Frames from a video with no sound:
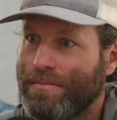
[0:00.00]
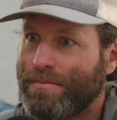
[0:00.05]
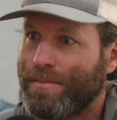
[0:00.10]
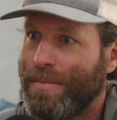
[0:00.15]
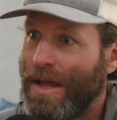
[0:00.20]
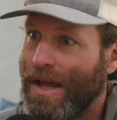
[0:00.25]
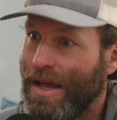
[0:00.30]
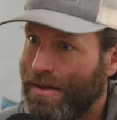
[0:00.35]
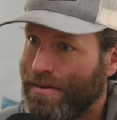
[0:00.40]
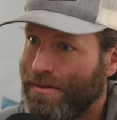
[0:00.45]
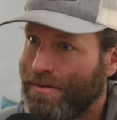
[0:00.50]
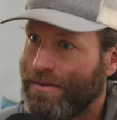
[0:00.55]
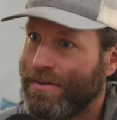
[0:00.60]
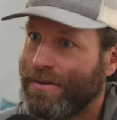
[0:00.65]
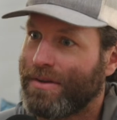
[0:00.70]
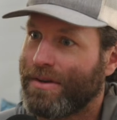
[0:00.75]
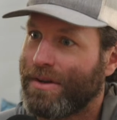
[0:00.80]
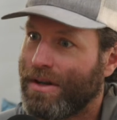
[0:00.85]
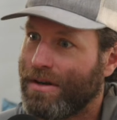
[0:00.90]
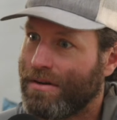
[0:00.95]
pens
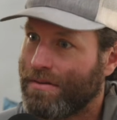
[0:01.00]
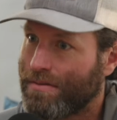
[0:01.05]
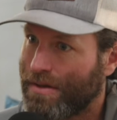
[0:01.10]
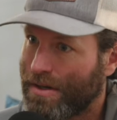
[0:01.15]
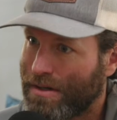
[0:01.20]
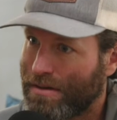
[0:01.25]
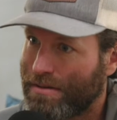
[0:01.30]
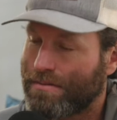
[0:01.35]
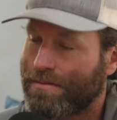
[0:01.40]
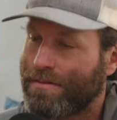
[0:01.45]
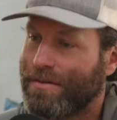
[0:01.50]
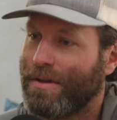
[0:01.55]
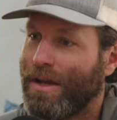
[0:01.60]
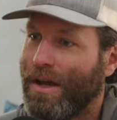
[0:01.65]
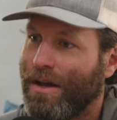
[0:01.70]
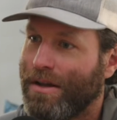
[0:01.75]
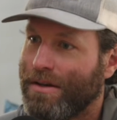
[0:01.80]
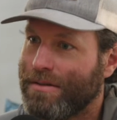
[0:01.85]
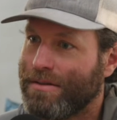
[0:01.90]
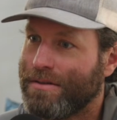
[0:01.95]
and kind of like
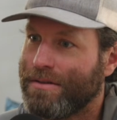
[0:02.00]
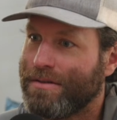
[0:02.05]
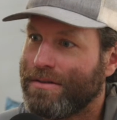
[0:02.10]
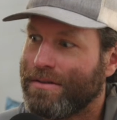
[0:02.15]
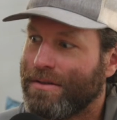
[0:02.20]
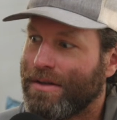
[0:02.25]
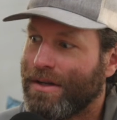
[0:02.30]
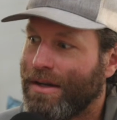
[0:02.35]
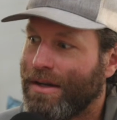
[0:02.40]
gotten,